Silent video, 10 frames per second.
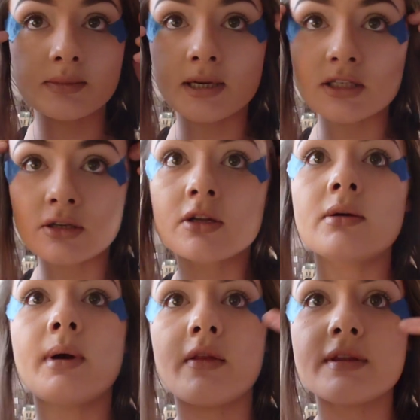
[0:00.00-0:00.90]
to make sure they're
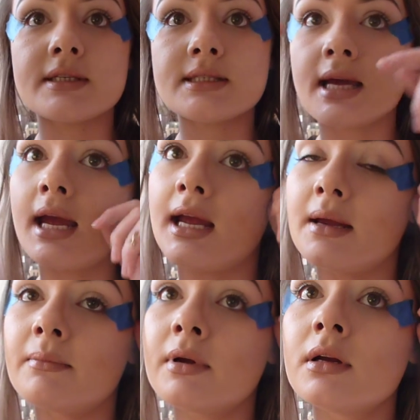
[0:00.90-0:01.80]
about the
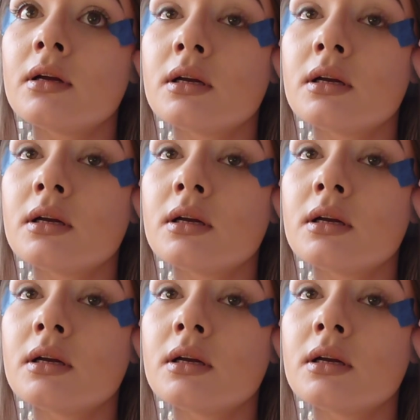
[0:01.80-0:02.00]
same.